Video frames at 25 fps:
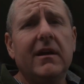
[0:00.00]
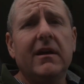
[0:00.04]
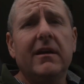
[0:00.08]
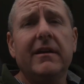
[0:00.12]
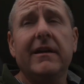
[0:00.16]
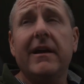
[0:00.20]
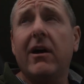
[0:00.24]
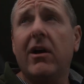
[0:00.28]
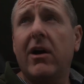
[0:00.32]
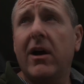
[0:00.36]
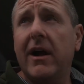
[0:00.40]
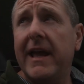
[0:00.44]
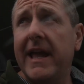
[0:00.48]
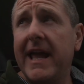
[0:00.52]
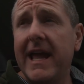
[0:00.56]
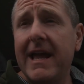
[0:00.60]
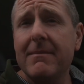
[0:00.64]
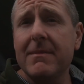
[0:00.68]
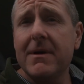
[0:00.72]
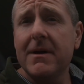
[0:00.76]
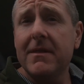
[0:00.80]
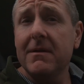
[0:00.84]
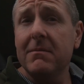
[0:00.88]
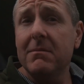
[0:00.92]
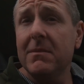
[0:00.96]
Now I
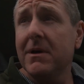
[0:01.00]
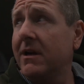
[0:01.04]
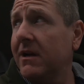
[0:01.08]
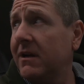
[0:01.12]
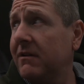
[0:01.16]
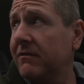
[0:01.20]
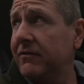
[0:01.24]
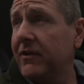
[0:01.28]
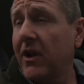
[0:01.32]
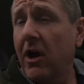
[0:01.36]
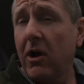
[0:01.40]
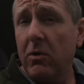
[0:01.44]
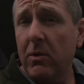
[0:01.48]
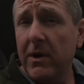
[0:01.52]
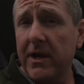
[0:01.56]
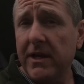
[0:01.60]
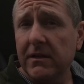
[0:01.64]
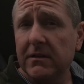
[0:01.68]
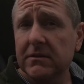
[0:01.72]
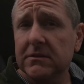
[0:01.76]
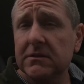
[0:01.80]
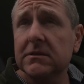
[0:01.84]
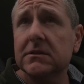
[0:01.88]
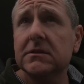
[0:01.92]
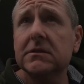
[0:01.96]
am in the middle of nowhere.
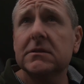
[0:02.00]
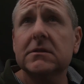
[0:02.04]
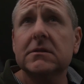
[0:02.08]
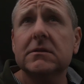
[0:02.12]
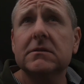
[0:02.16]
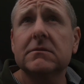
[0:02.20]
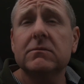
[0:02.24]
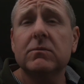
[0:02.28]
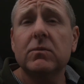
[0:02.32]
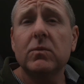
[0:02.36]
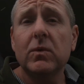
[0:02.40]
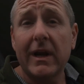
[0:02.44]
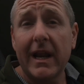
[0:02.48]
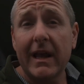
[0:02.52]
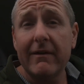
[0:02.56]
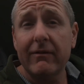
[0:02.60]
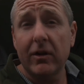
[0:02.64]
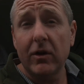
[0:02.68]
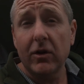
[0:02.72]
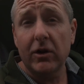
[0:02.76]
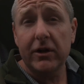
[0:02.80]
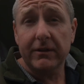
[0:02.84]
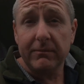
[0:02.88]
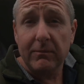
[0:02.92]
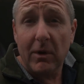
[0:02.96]
We'll have a
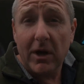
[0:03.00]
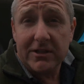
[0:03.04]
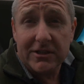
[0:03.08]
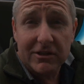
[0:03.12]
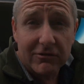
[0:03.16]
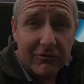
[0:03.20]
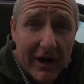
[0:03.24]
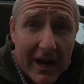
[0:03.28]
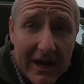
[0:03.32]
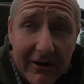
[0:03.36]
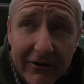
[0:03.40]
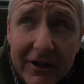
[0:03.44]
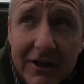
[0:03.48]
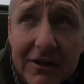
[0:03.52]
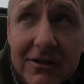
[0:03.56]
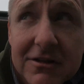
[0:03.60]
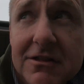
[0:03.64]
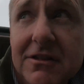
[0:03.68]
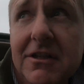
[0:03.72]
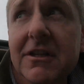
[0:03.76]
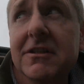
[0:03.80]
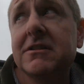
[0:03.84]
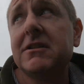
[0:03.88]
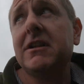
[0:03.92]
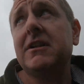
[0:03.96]
look at my surroundings.
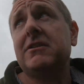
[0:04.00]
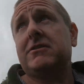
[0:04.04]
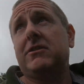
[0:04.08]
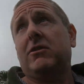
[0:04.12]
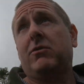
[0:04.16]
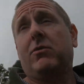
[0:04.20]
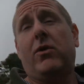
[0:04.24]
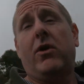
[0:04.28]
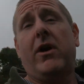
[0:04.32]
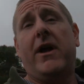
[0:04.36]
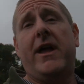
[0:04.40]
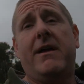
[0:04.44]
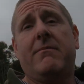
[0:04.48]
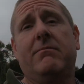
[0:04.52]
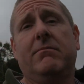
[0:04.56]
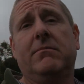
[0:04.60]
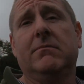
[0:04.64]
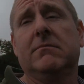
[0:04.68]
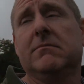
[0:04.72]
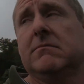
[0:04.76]
Let's look where I am.